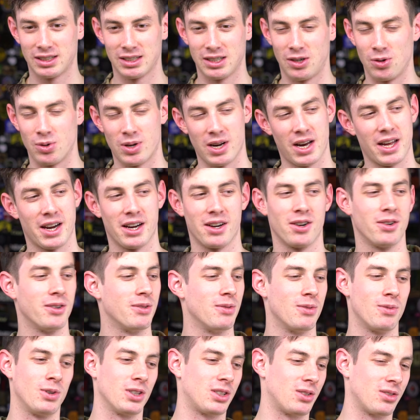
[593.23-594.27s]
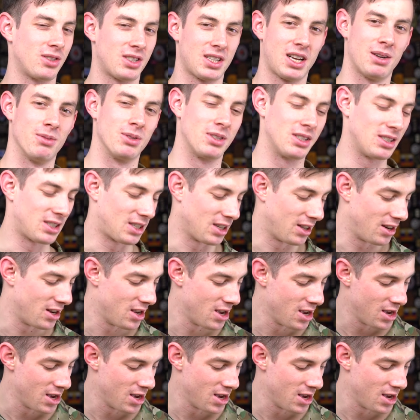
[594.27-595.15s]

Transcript: Oh god, I don't even want to start with this gun.